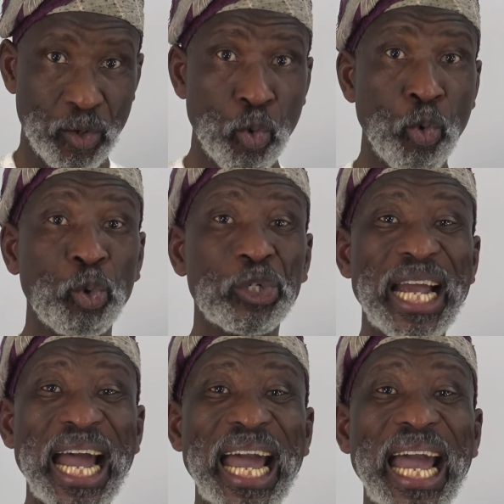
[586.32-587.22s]

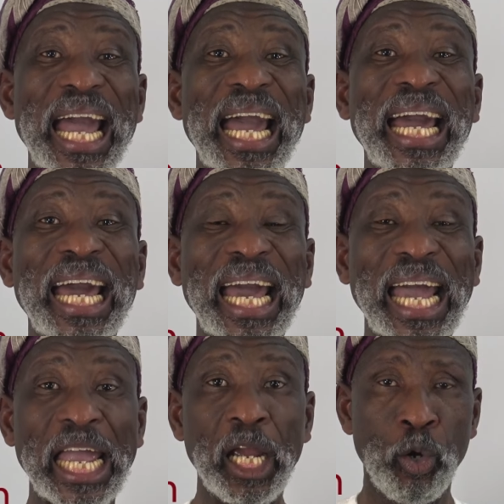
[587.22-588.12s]

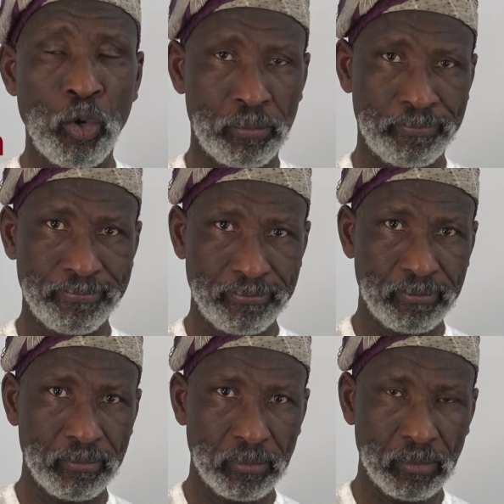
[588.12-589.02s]
Ushagilu.
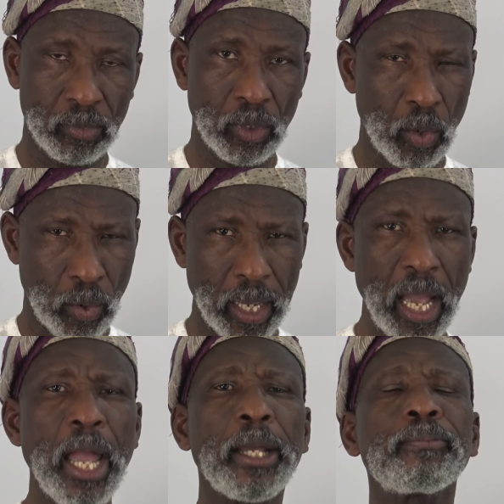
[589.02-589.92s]

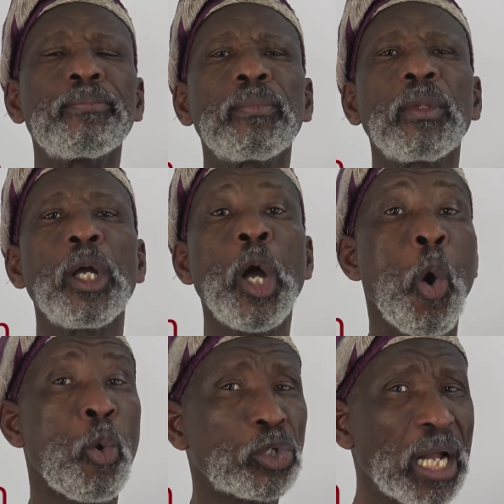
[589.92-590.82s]
Okay.
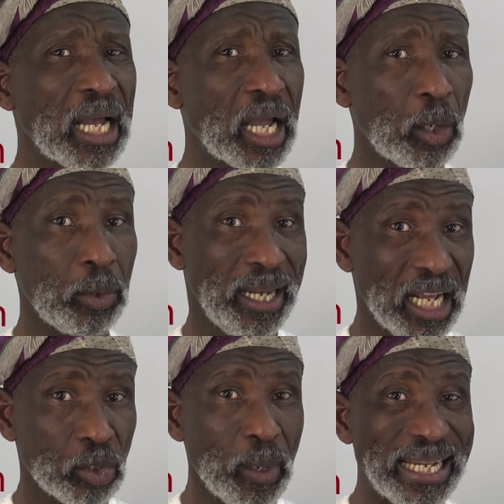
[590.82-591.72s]
Ushagilu. The
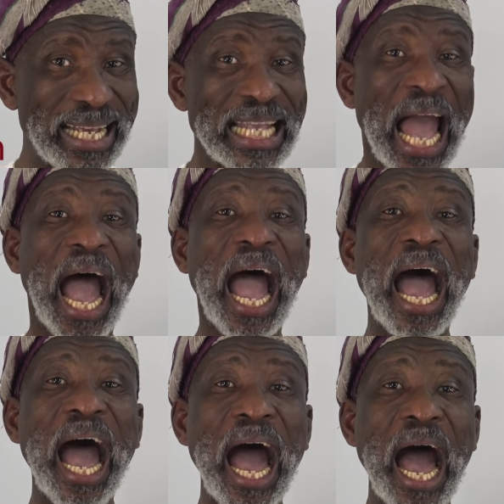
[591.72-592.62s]
next one is
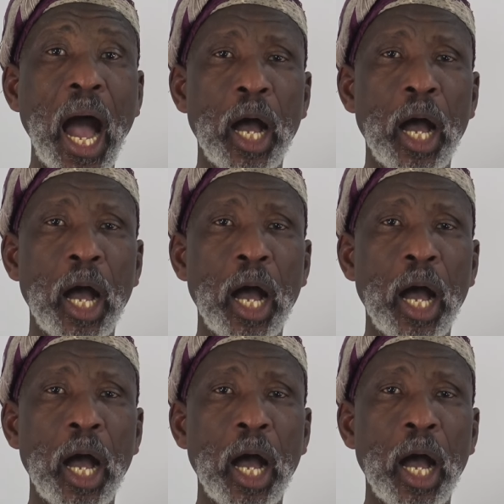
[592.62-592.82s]
Hasubi.